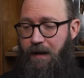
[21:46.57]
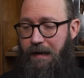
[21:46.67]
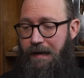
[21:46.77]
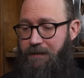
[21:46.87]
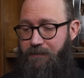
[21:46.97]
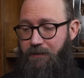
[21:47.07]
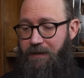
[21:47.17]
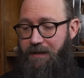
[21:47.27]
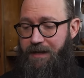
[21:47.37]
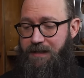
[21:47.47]
I, I don't know
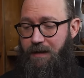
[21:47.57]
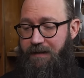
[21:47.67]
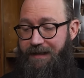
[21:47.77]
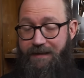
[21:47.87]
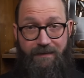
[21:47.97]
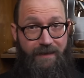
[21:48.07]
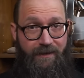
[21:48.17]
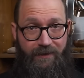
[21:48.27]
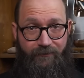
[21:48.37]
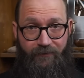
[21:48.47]
when the last time anything
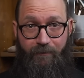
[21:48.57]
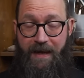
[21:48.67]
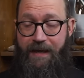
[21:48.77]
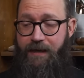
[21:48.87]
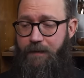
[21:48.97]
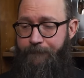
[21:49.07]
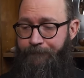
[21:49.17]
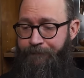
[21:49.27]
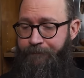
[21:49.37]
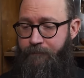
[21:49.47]
like this was made,
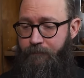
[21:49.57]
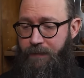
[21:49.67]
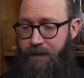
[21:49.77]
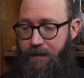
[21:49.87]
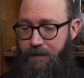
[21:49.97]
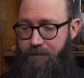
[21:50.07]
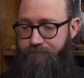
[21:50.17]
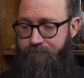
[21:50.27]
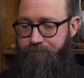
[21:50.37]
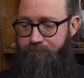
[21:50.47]
but um,